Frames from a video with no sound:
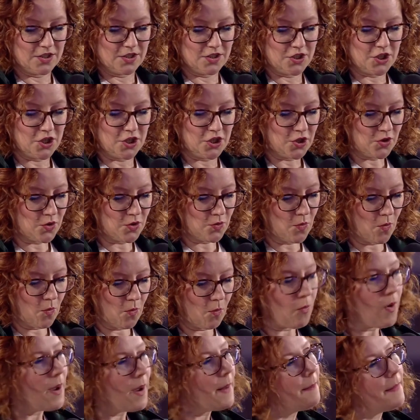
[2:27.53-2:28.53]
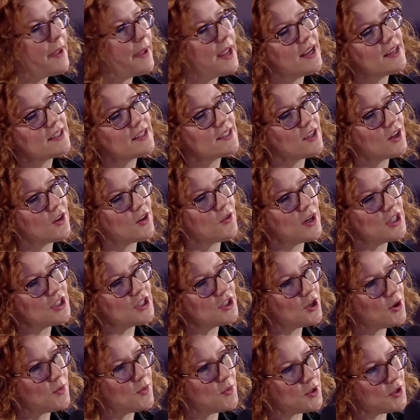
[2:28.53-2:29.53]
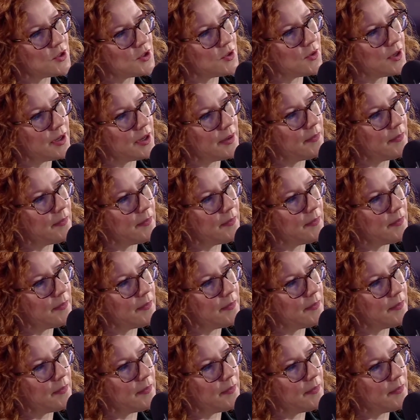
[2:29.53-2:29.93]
To you, what makes a great Star Wars story?